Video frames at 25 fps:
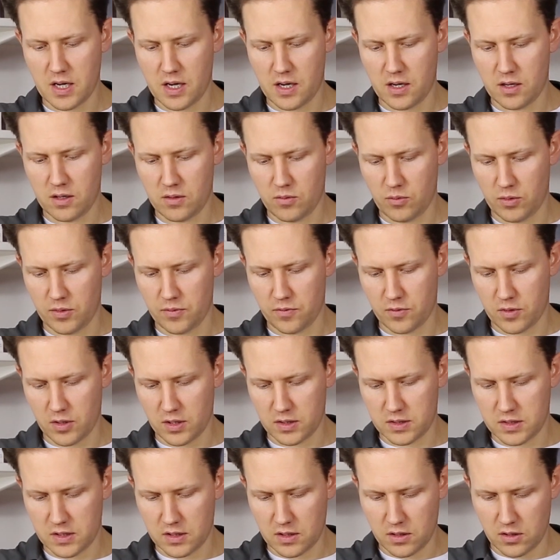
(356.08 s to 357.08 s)
here. We've
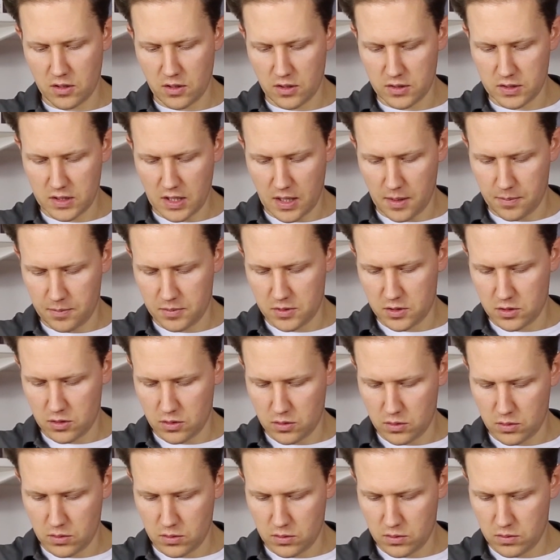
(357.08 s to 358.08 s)
got it goes up
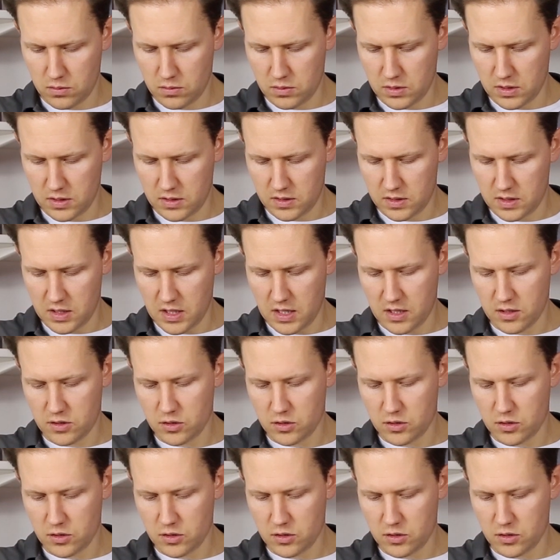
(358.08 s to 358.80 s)
to, let's see,